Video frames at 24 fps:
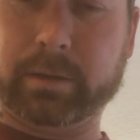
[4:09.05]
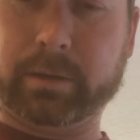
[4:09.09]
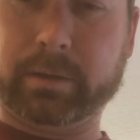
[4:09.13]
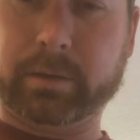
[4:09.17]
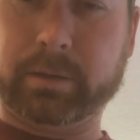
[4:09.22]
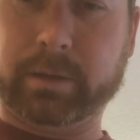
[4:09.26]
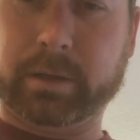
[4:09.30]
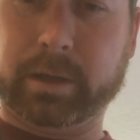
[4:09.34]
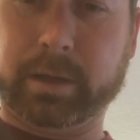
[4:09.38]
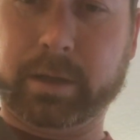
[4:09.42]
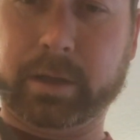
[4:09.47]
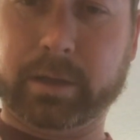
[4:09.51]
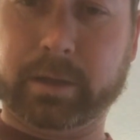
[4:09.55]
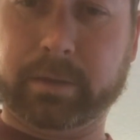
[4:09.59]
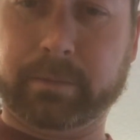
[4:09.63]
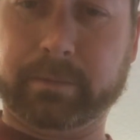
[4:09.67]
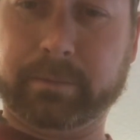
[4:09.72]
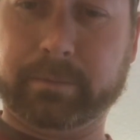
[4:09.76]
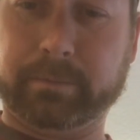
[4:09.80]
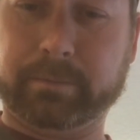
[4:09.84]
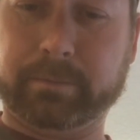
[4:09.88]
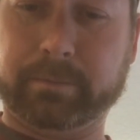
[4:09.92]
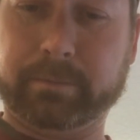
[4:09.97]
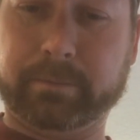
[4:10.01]

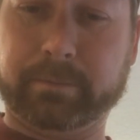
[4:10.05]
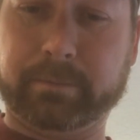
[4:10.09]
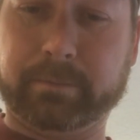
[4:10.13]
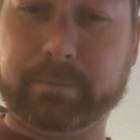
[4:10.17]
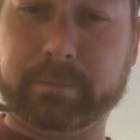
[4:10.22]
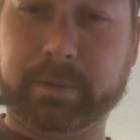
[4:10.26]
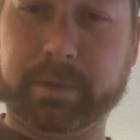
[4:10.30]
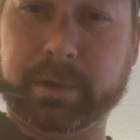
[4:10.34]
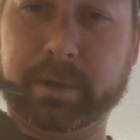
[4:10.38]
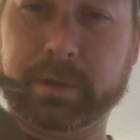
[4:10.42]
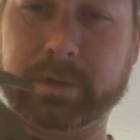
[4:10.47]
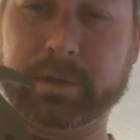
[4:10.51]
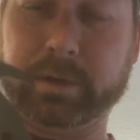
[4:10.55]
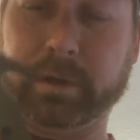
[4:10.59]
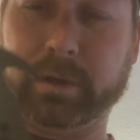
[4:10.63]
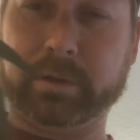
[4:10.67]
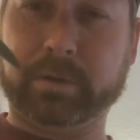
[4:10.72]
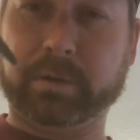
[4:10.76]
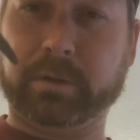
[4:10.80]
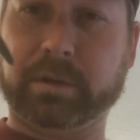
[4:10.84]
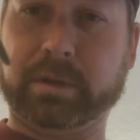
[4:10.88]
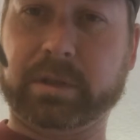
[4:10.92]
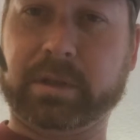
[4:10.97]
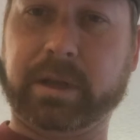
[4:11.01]
It's
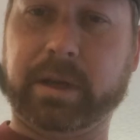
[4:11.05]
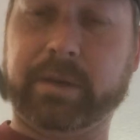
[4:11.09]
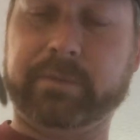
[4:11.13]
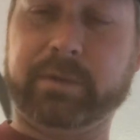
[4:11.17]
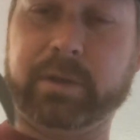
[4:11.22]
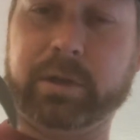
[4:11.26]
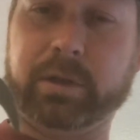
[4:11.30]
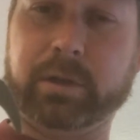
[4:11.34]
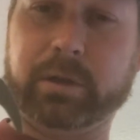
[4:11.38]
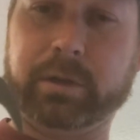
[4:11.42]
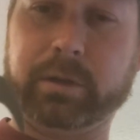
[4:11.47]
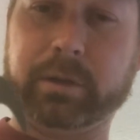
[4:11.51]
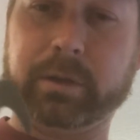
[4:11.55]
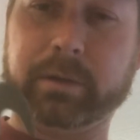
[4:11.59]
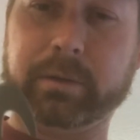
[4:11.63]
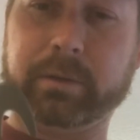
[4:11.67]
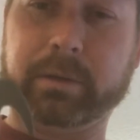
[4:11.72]
also a safety hook.